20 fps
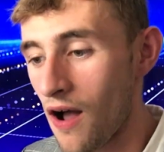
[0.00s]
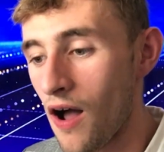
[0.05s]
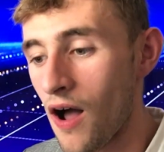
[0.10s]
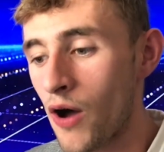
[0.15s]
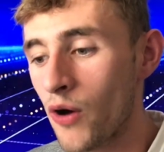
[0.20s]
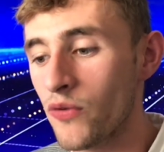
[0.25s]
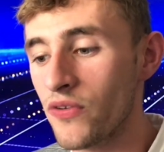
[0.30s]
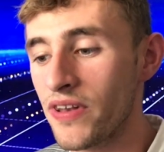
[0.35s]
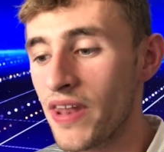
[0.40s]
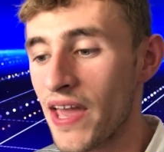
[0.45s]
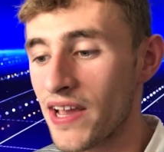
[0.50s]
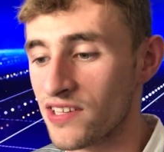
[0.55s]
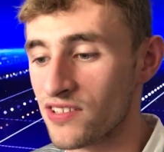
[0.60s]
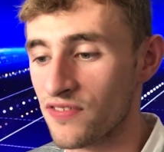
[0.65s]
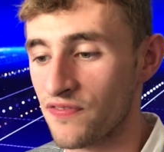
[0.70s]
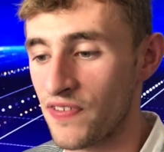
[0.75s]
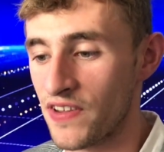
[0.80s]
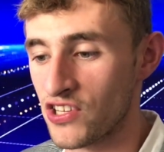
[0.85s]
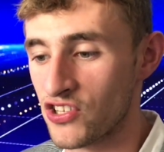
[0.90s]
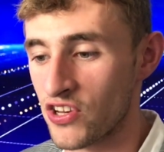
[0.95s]
Our next
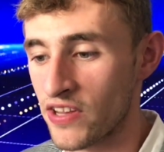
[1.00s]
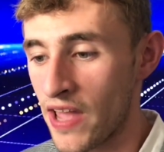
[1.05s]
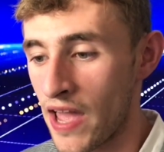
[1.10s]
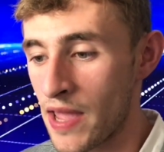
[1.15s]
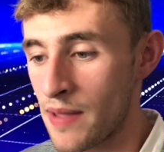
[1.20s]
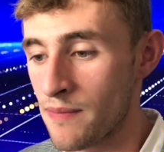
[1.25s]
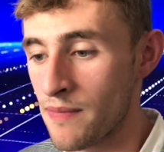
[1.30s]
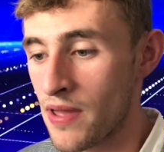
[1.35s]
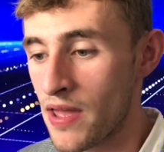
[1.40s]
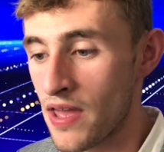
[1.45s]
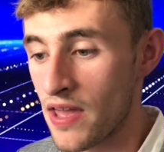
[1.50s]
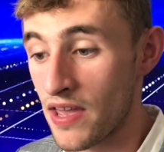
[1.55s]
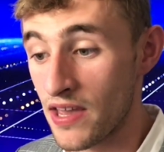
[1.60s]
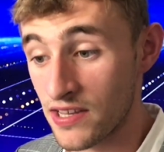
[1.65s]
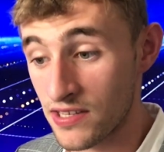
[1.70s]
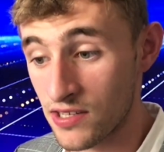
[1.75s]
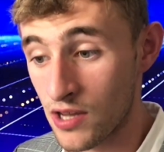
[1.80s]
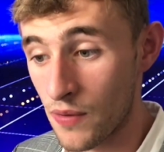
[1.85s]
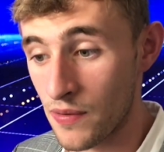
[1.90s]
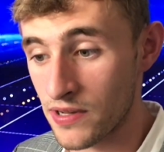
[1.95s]
feature game is
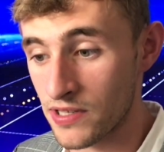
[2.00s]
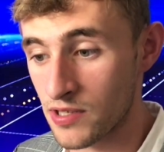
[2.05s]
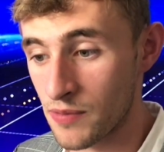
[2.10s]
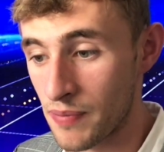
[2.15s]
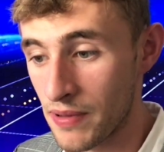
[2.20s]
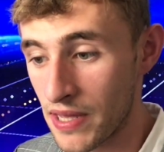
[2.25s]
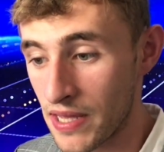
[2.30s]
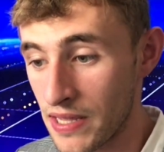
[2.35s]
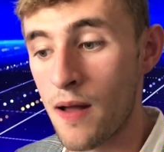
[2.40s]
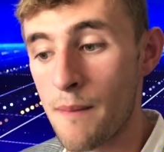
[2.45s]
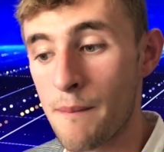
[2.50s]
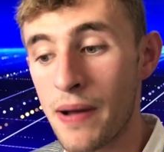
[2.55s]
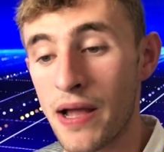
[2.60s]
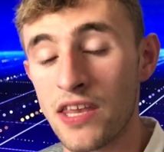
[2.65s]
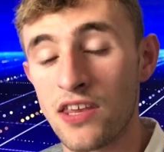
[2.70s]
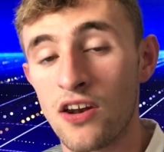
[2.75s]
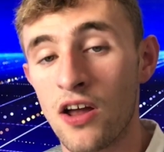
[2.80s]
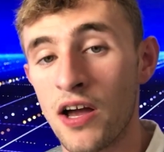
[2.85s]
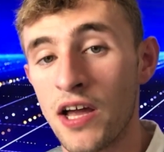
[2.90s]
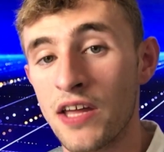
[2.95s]
going to be Man
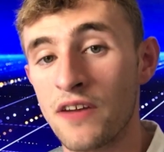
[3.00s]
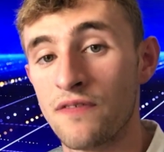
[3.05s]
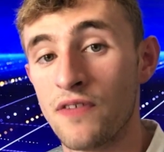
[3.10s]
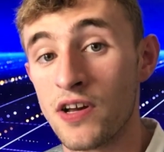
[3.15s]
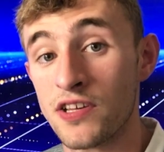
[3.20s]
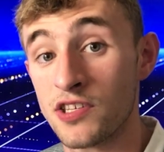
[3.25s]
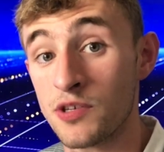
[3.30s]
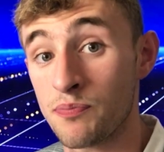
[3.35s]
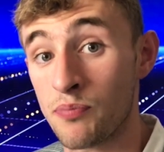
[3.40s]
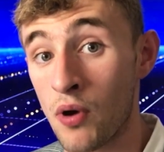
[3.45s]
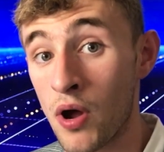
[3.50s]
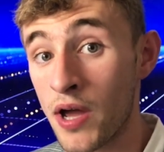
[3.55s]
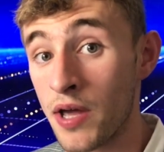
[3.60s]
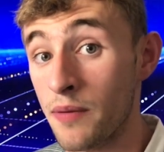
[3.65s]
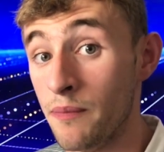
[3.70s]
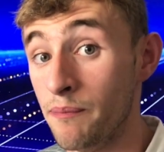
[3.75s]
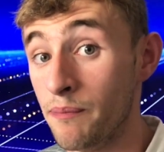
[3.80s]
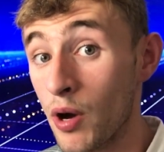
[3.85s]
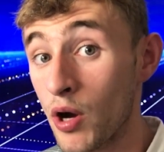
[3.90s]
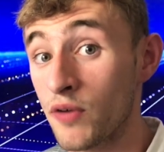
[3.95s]
United versus Brighton.
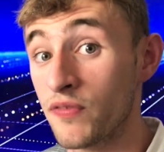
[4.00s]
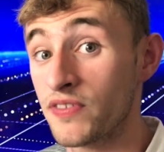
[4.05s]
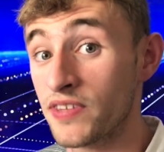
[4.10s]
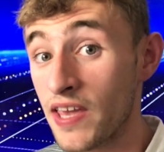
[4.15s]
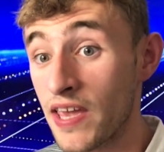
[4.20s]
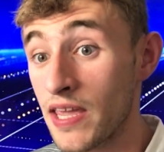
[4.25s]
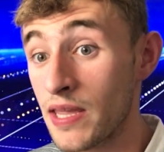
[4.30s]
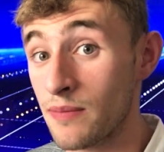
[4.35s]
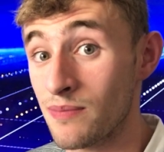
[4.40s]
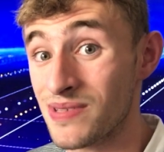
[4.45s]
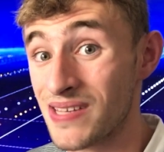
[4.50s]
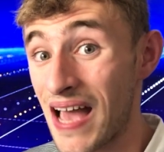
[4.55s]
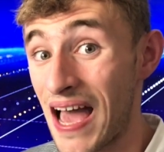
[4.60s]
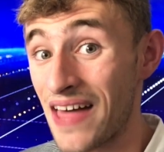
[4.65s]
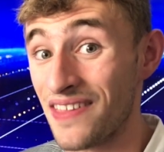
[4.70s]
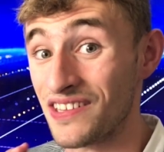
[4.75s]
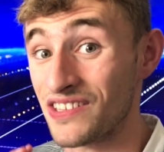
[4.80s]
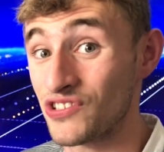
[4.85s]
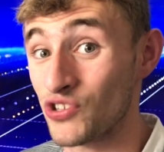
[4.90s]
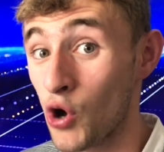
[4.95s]
Both teams at
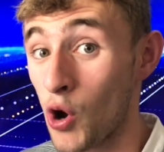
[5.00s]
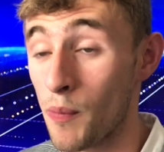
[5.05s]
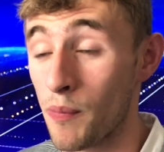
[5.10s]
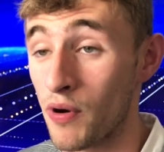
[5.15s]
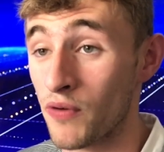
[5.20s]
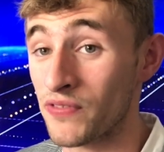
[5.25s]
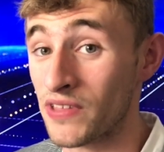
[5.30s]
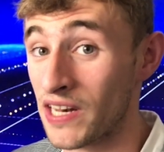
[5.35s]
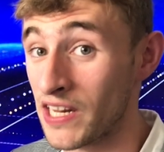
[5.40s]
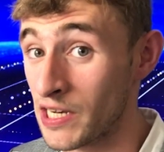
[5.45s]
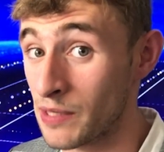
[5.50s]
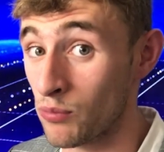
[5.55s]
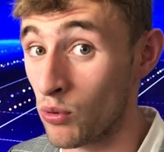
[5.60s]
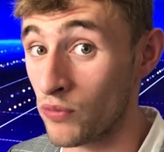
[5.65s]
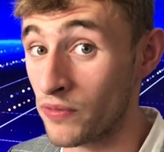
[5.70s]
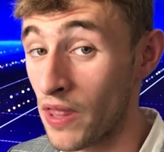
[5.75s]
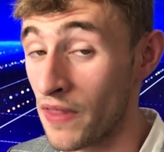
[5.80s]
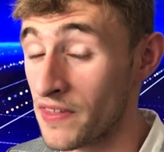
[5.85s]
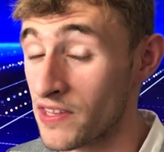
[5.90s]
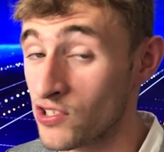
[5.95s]
the top of the leaderboard. Now
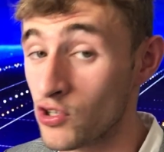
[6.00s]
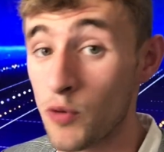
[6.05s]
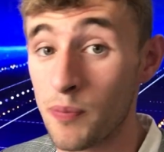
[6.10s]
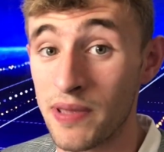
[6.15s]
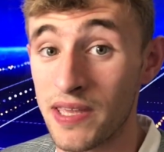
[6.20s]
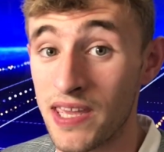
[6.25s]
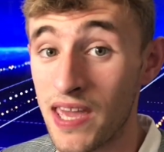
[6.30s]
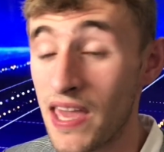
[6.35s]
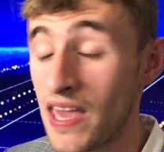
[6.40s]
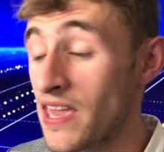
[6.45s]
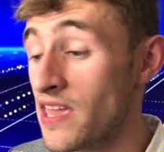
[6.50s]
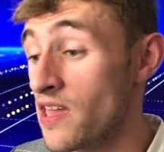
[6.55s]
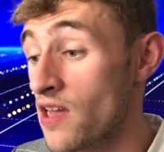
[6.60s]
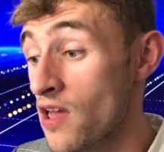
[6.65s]
this could be key.